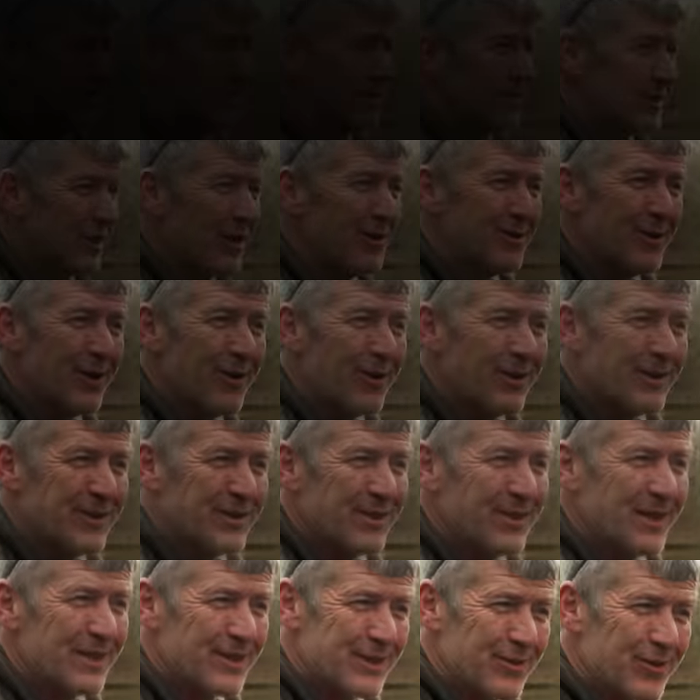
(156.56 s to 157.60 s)
So
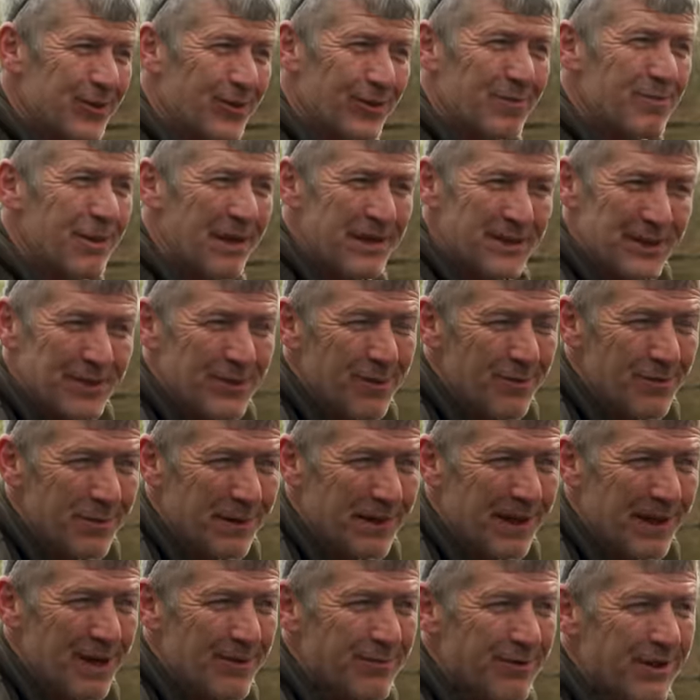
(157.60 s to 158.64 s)
guys, let's talk basic
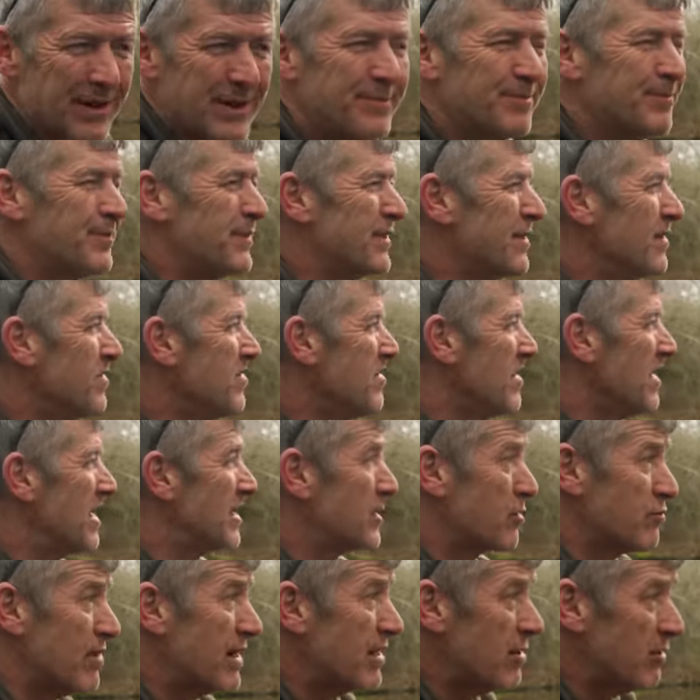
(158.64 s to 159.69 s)
complicated rig.
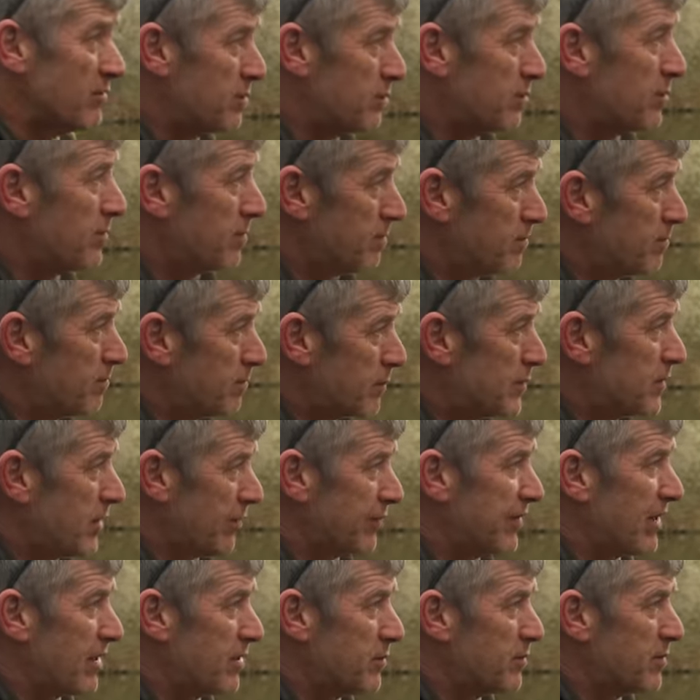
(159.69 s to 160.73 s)
It's a rig I've
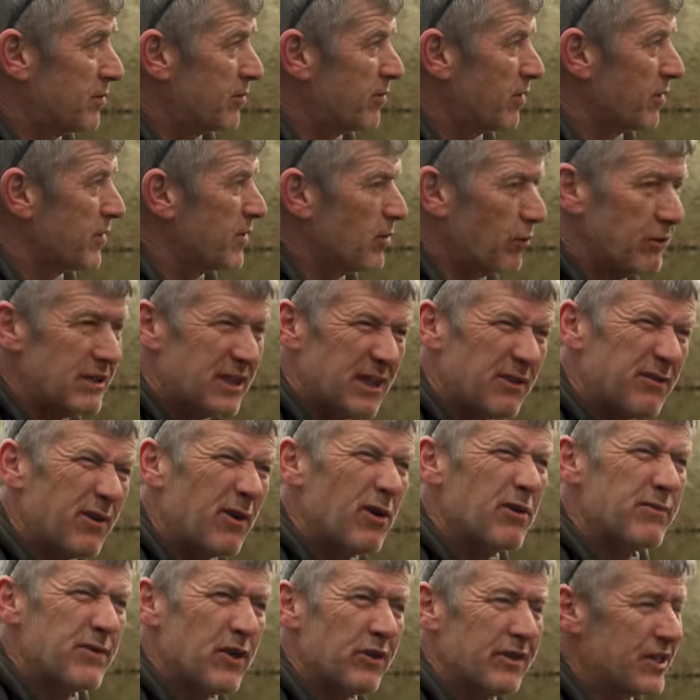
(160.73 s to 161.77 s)
developed for
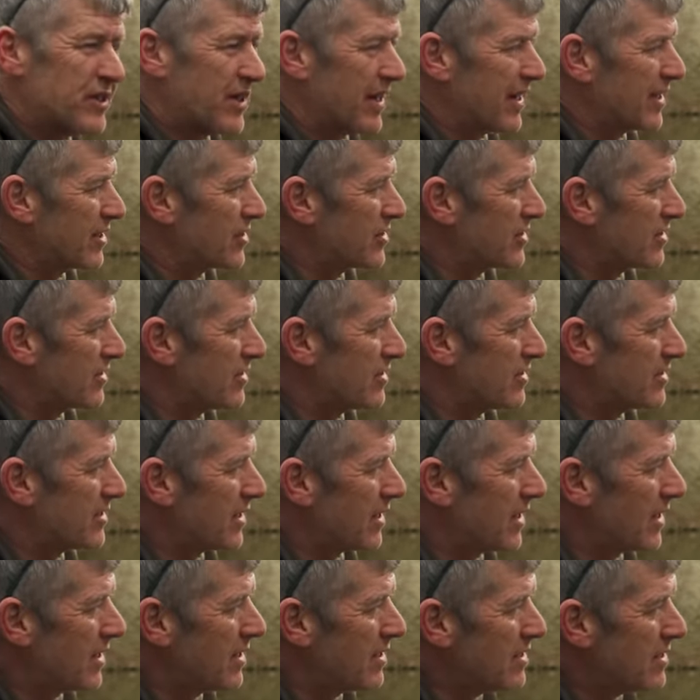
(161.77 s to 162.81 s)
95, 96, and
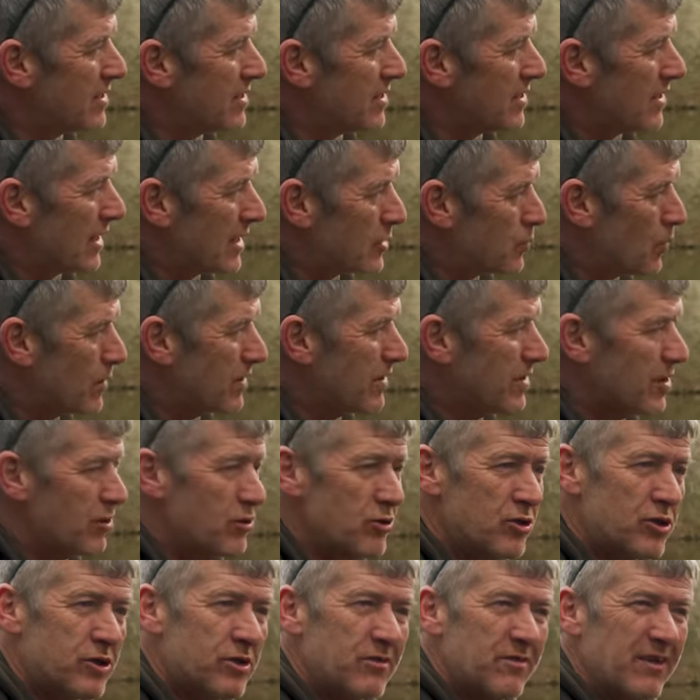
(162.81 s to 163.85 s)
it's one of
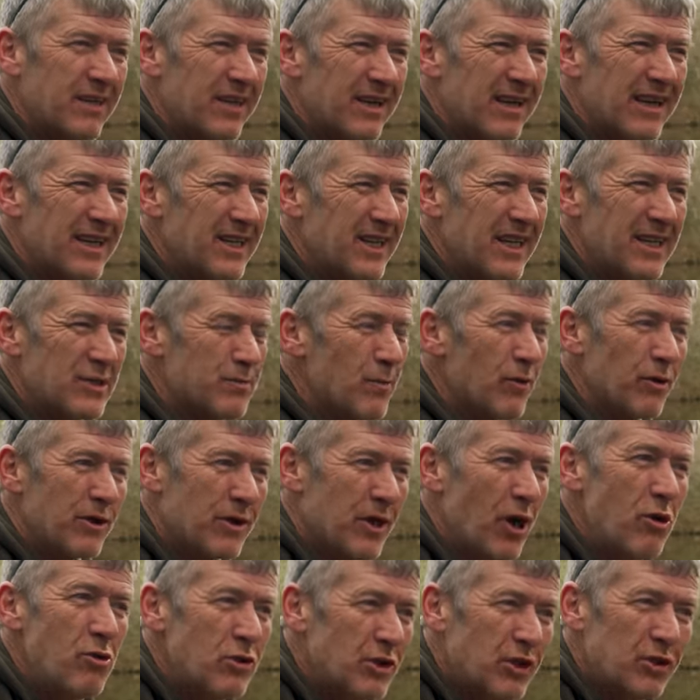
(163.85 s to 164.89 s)
those, it's my
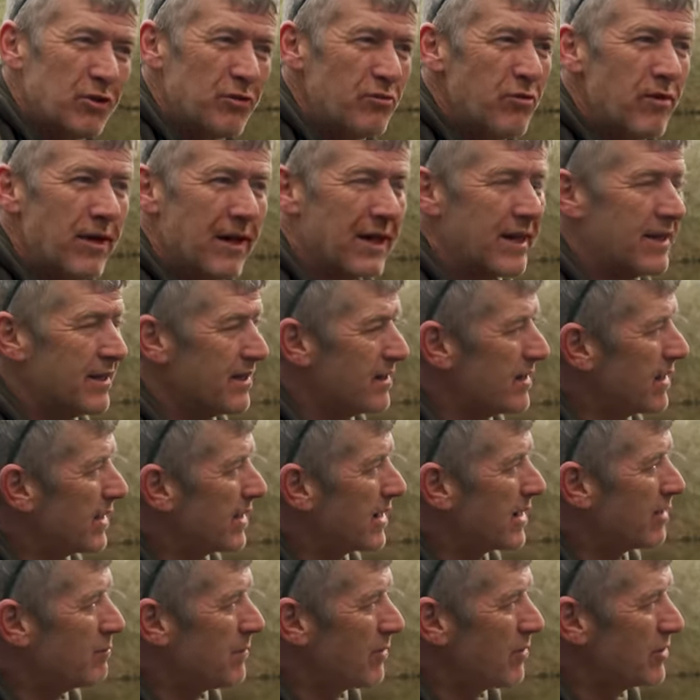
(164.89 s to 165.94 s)
go-to rig.
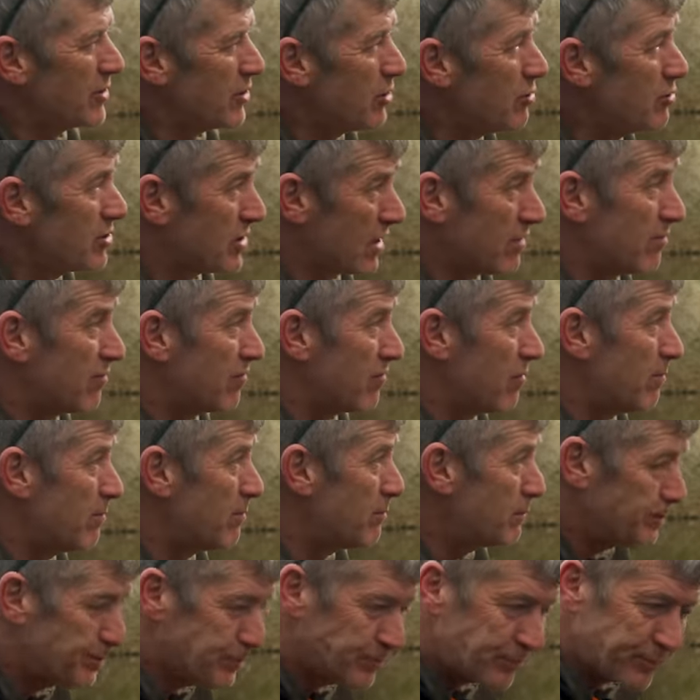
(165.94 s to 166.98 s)
I use it
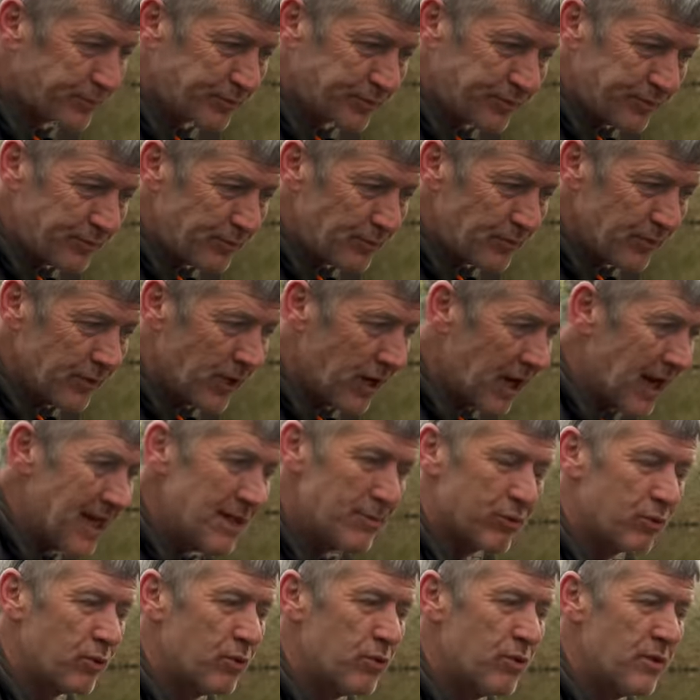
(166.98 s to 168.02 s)
from
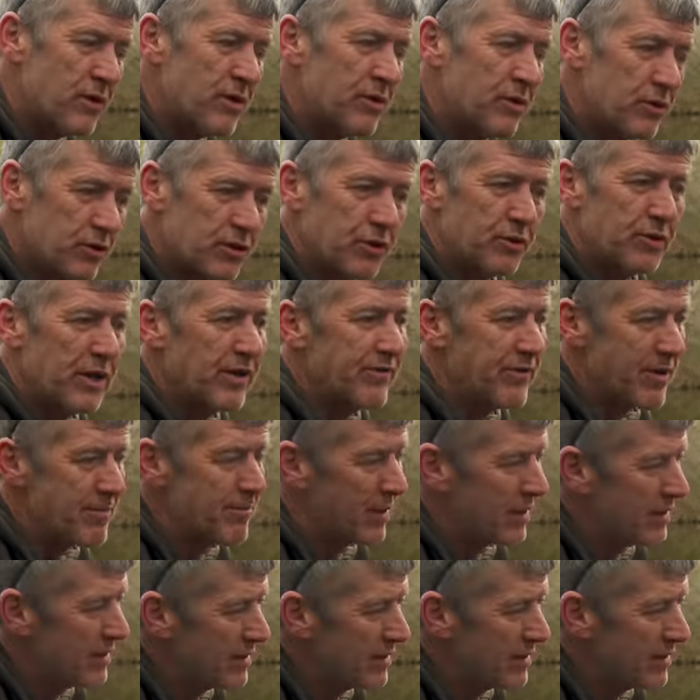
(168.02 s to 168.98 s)
April to November.